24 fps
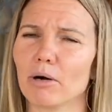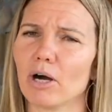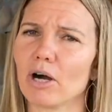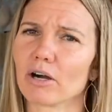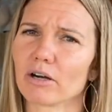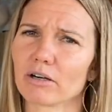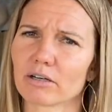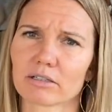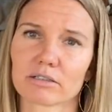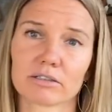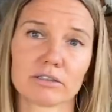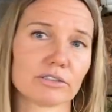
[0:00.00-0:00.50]

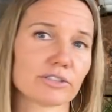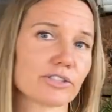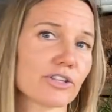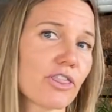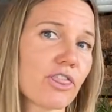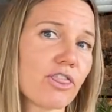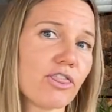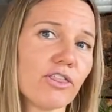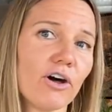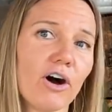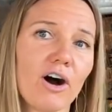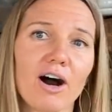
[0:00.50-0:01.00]
articles,
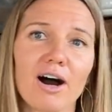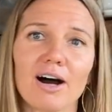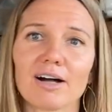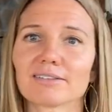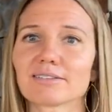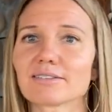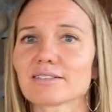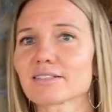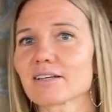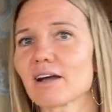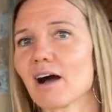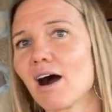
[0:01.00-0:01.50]

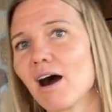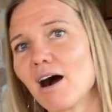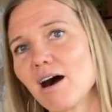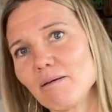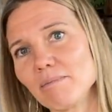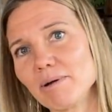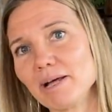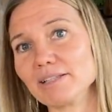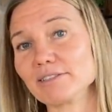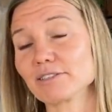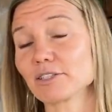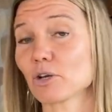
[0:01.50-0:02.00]
thoughts,
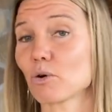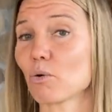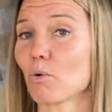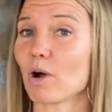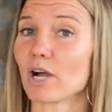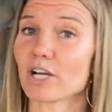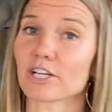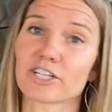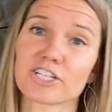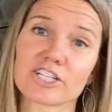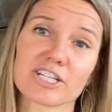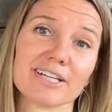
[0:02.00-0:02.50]
comments,
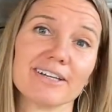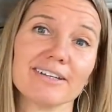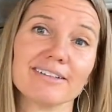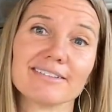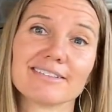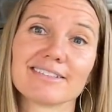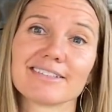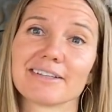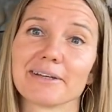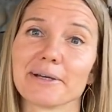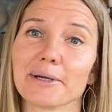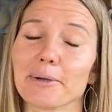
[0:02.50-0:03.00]

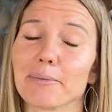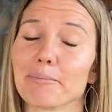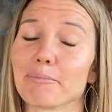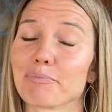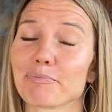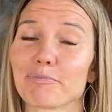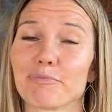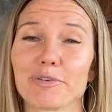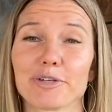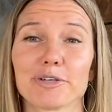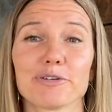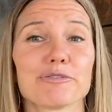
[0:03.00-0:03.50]
questions,
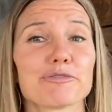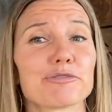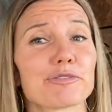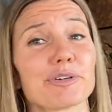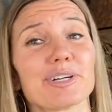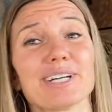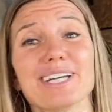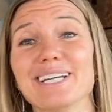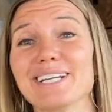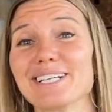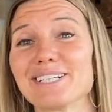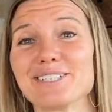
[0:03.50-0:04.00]
feel
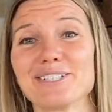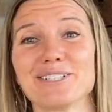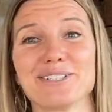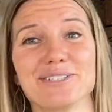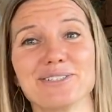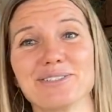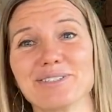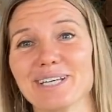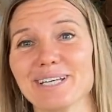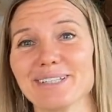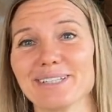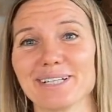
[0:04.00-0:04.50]
free to
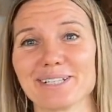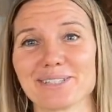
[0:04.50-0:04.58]
do that.